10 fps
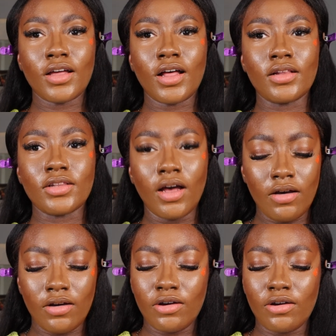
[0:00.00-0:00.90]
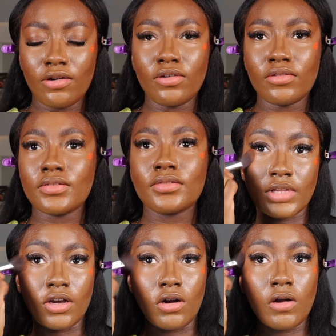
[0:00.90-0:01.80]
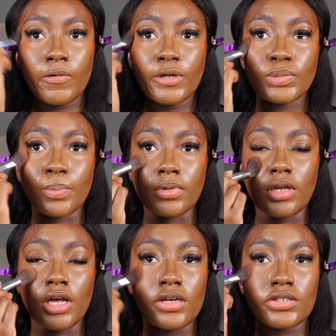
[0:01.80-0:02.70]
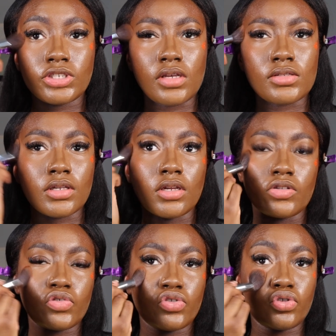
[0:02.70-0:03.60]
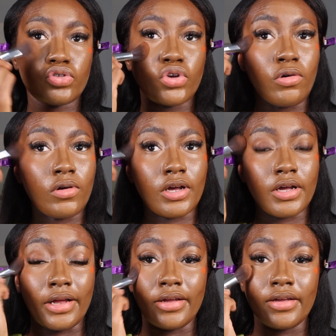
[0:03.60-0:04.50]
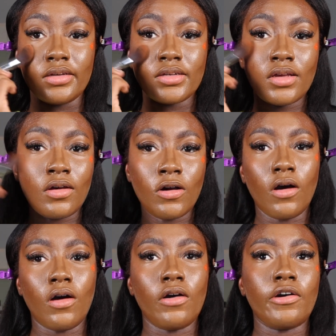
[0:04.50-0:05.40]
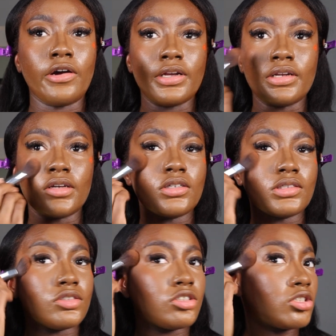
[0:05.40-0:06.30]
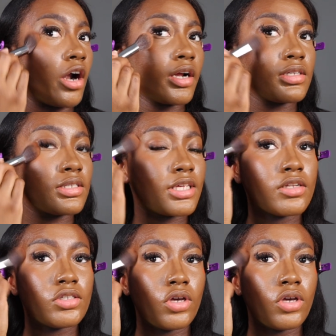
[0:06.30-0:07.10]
Hello, like, orange blush just looks so good on darker skin